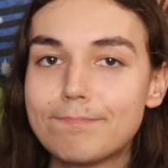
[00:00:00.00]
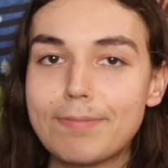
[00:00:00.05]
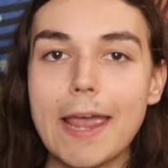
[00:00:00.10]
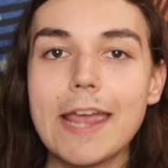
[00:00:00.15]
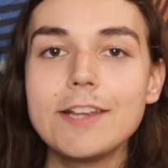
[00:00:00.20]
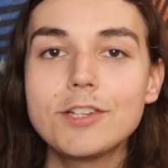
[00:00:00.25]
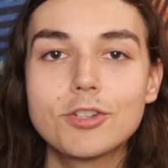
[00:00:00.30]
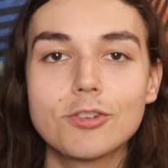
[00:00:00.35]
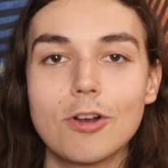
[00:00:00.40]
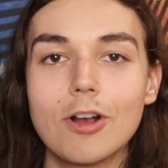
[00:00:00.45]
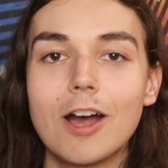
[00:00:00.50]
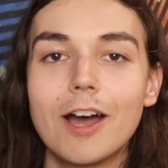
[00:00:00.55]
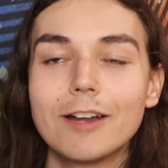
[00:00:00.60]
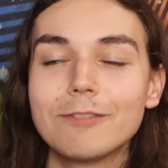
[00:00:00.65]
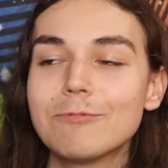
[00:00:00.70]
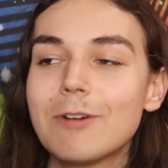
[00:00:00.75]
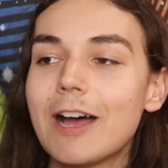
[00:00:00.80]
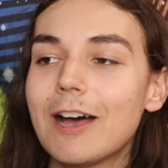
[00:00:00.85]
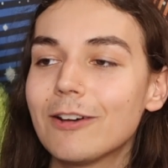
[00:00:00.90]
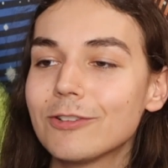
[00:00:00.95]
Patreon.
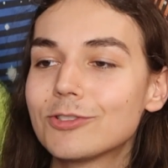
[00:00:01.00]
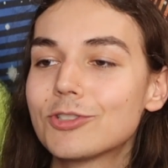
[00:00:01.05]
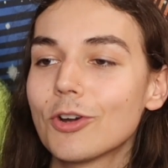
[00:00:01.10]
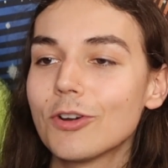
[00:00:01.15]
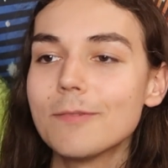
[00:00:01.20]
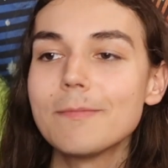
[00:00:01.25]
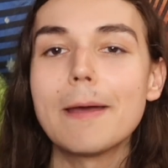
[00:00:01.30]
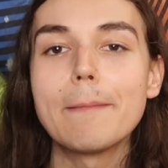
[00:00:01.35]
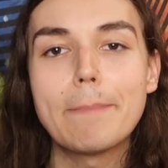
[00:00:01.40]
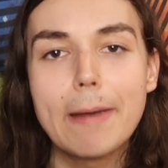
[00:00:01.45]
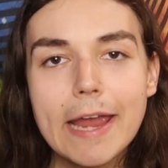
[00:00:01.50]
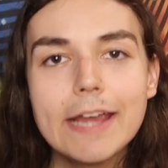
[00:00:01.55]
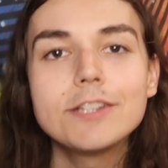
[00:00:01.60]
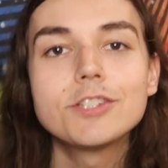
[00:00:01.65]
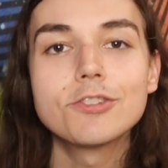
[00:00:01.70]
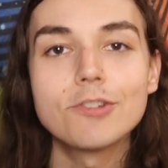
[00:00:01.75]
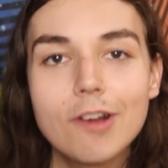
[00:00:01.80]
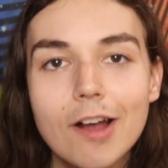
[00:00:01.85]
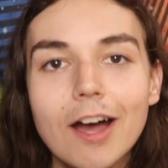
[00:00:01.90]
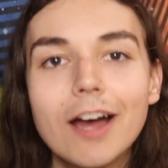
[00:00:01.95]
Wow, join my
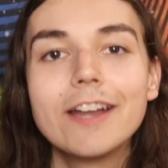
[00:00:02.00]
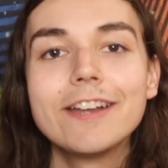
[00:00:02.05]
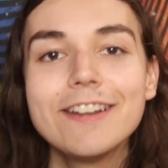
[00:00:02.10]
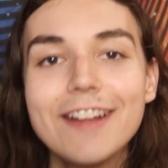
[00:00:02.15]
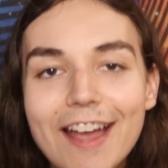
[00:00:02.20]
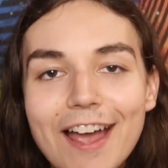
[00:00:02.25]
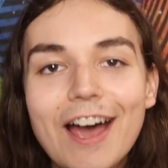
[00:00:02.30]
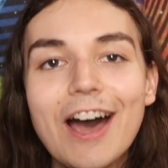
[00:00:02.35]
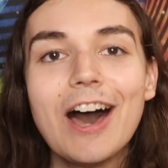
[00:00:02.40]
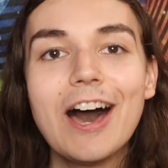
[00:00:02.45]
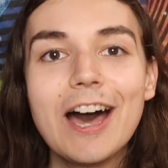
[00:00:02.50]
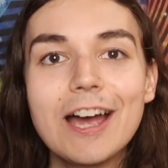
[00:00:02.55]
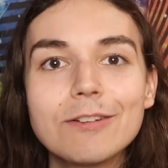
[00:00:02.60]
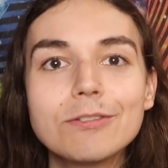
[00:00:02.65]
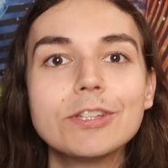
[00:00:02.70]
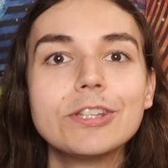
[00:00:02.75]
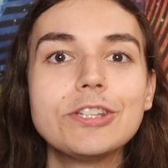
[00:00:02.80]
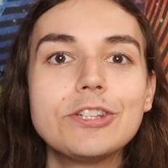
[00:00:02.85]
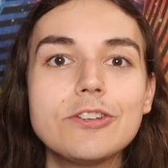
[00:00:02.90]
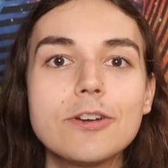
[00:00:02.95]
Patreon. I
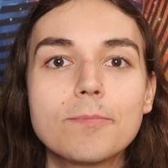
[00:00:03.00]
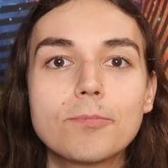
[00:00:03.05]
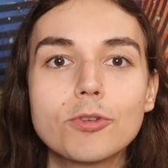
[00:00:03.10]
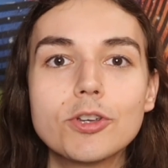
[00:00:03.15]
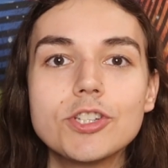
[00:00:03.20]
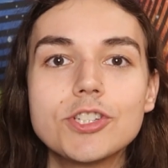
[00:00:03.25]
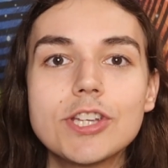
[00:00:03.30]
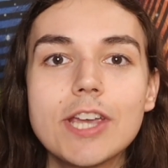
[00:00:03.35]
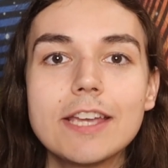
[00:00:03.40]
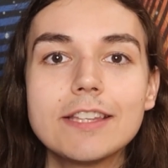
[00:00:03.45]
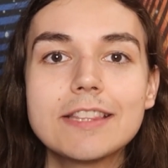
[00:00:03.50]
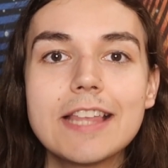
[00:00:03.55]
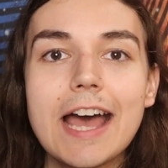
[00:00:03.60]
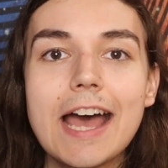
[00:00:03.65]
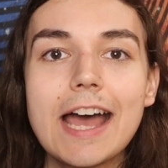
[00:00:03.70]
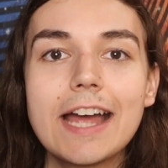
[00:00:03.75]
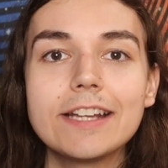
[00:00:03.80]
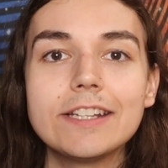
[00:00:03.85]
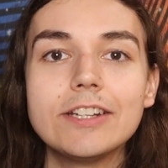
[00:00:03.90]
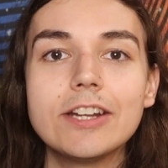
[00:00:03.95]
really do appreciate
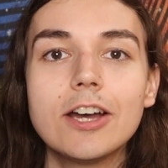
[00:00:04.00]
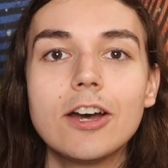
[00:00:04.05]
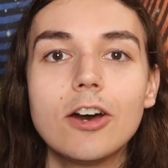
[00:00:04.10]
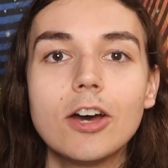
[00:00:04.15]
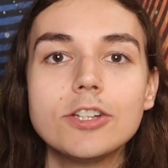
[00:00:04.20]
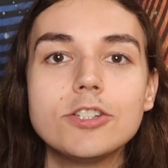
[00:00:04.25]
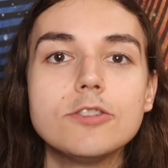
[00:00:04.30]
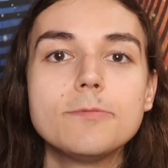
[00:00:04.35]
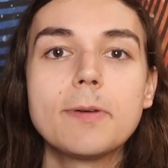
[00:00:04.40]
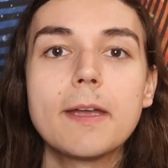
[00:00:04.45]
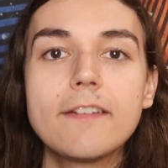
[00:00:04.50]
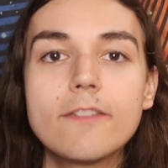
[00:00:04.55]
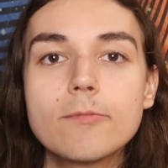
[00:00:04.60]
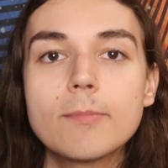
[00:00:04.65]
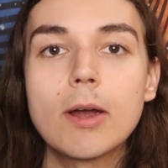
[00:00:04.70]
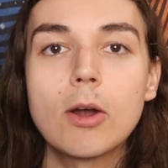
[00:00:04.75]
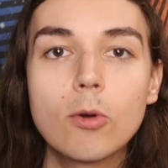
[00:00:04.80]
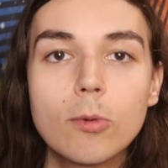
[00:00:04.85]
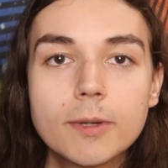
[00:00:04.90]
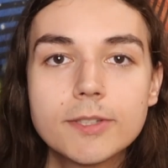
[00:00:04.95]
that. You know, I do pay for
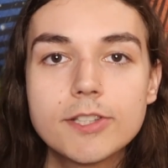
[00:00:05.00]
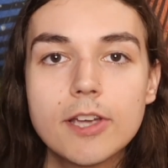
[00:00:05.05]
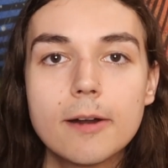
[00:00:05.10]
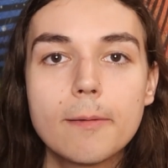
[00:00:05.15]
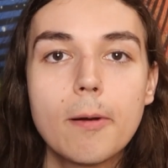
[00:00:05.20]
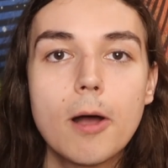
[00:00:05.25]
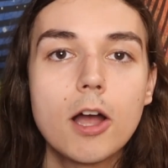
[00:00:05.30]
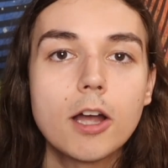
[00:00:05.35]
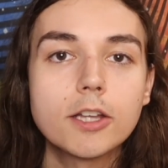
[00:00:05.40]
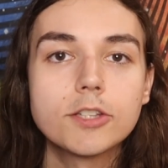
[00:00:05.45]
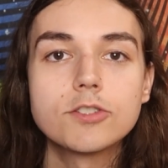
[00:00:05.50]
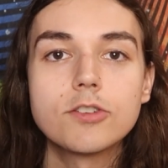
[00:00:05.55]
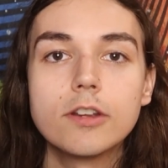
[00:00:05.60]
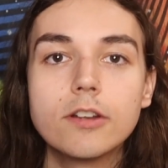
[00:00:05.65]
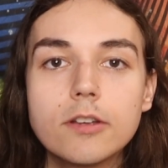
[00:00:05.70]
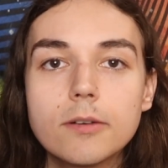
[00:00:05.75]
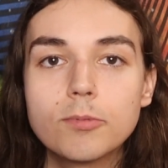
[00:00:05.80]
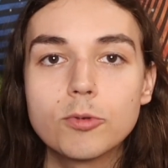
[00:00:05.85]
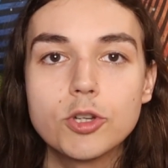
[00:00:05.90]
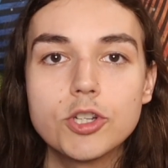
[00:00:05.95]
my hormones out of pocket, so I
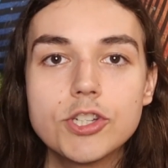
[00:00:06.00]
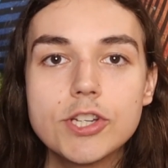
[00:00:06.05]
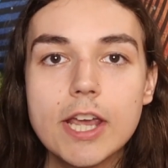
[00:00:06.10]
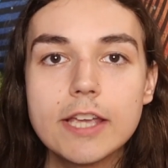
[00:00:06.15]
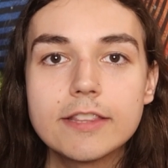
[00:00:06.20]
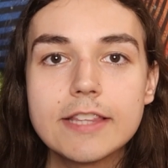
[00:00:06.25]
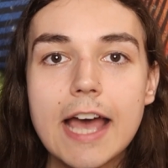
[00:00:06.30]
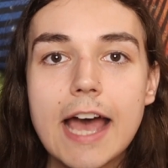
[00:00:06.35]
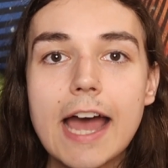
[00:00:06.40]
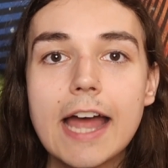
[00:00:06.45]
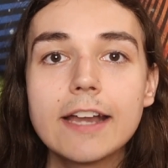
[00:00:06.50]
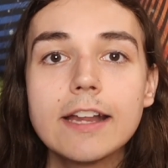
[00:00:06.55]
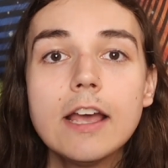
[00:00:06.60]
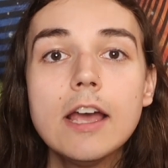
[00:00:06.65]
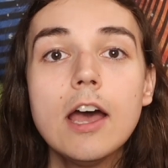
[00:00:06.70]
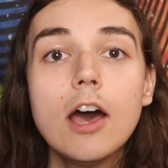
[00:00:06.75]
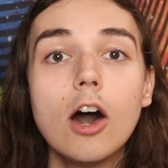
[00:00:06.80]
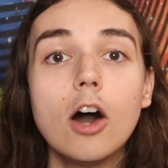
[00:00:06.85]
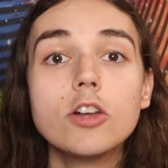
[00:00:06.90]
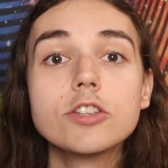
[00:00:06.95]
do appreciate that.
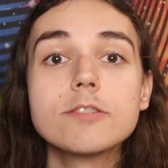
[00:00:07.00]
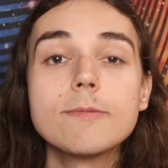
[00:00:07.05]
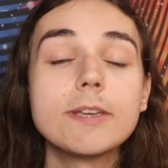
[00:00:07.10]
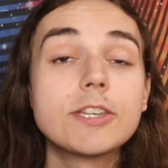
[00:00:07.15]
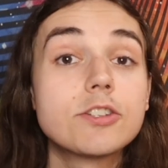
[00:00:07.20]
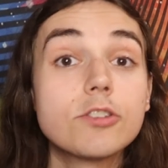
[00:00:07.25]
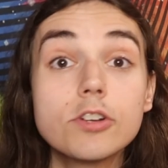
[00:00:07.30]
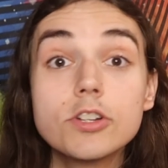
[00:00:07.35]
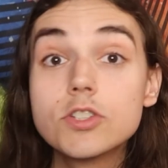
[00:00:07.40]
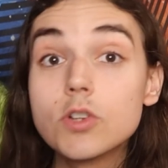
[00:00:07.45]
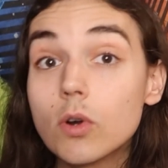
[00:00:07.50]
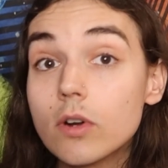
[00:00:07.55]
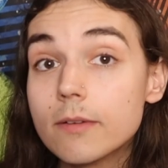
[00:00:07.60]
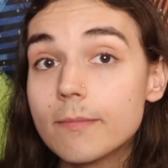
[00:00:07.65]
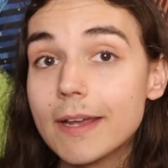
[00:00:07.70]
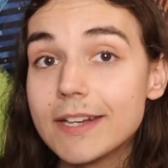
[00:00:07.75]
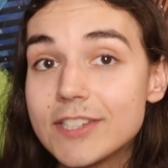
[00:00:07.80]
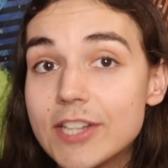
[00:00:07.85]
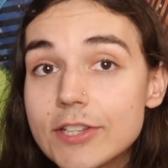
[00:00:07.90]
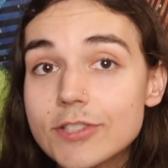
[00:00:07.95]
Also, make sure to join
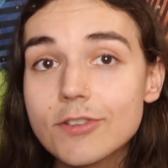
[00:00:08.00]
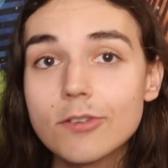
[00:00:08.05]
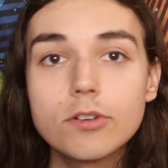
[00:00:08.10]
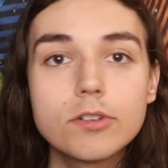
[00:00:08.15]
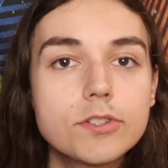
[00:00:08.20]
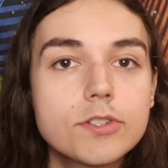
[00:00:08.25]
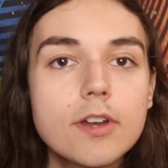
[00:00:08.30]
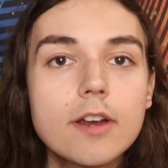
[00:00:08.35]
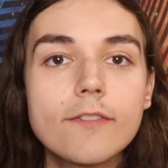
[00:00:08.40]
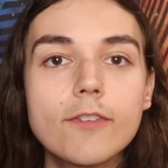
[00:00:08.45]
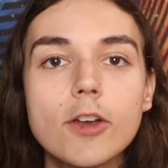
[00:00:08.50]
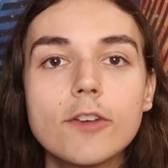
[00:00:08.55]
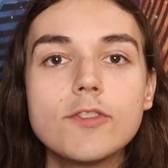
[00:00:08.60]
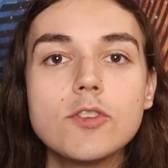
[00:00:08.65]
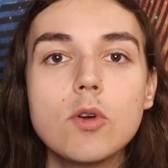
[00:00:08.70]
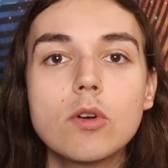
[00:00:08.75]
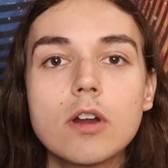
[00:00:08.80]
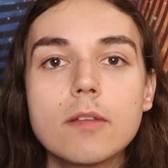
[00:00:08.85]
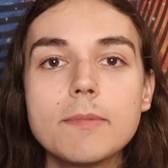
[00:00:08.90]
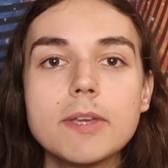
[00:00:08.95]
my Discord server if
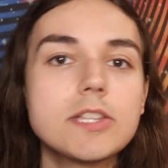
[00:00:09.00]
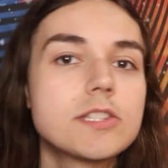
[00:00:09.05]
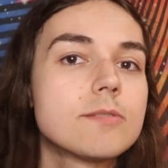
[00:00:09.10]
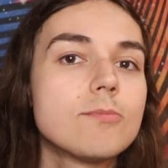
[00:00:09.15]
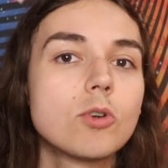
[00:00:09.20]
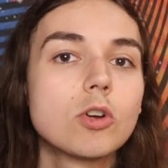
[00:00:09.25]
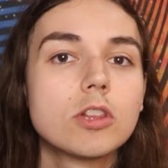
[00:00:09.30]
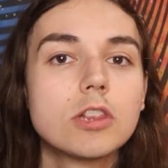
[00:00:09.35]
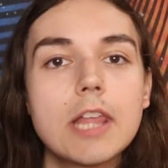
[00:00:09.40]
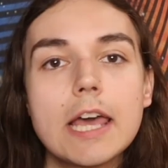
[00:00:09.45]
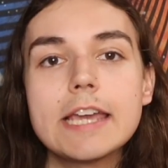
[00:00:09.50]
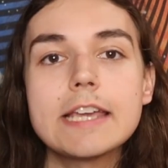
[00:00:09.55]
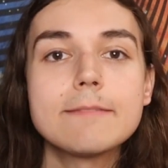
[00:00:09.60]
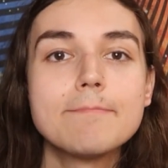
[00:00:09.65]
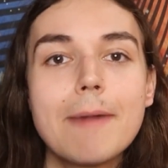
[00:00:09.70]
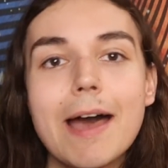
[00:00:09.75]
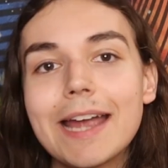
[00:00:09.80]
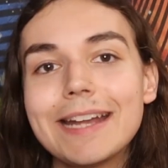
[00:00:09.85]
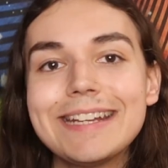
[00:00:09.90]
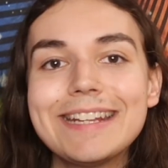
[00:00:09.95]
you want to meet some more
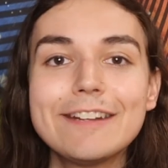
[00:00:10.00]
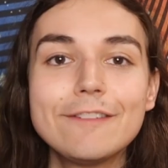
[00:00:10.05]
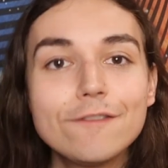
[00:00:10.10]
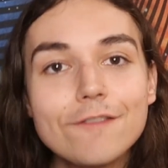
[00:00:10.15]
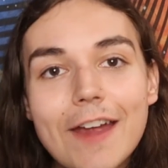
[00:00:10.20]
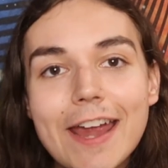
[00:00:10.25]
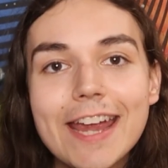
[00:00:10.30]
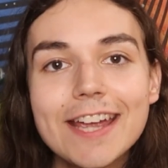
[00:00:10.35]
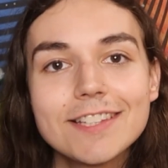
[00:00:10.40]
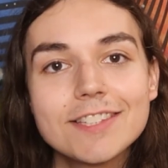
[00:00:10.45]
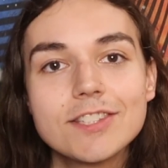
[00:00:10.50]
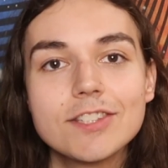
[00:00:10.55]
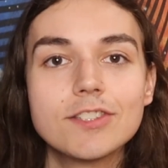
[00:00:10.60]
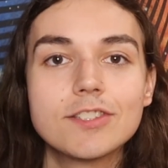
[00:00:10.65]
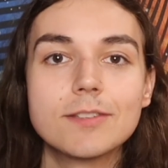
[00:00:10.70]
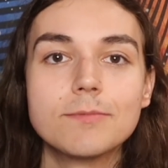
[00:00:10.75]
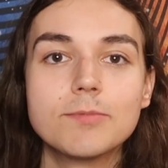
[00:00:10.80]
like-minded fans and